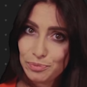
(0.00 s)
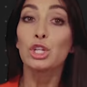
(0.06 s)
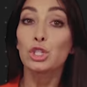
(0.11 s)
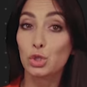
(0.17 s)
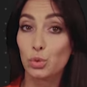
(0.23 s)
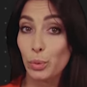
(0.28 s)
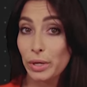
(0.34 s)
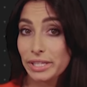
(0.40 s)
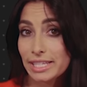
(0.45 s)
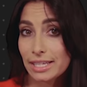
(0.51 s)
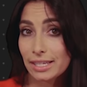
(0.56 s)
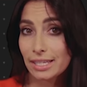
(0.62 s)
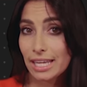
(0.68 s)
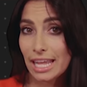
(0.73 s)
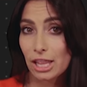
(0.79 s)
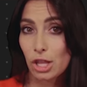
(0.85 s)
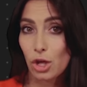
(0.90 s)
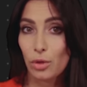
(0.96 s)

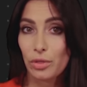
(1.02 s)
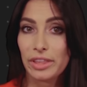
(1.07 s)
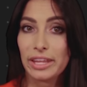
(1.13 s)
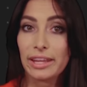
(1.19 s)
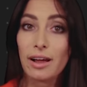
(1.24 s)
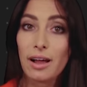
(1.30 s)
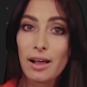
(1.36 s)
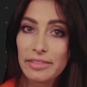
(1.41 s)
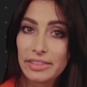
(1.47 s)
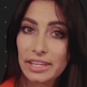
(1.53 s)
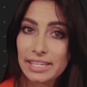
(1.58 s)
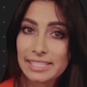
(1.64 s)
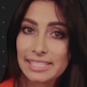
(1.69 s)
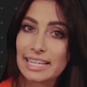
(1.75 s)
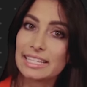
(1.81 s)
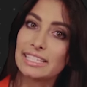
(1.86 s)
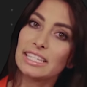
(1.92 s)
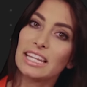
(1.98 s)
Sweden, along the other
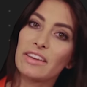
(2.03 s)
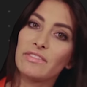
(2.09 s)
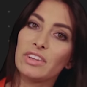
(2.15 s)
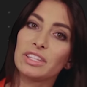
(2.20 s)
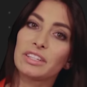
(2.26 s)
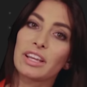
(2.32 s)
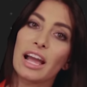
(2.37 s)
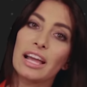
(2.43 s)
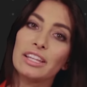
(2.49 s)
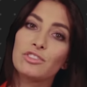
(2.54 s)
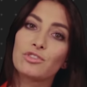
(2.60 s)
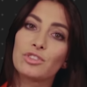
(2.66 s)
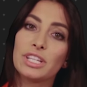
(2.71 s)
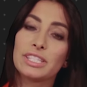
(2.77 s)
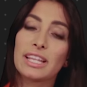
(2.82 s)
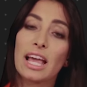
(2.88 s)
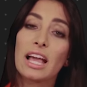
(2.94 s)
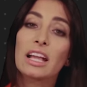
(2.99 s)
Scandinavian countries,